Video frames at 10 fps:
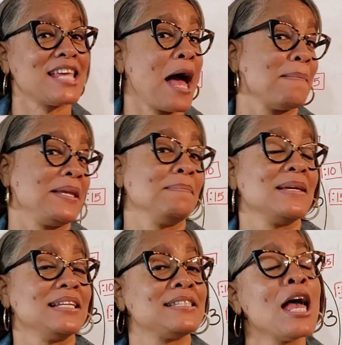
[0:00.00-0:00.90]
how many
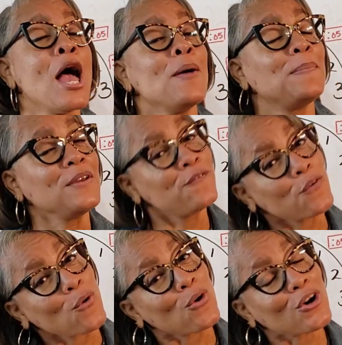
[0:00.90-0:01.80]
minutes
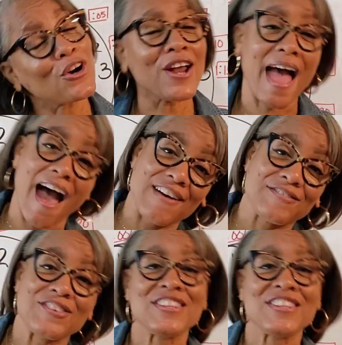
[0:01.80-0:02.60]
before or after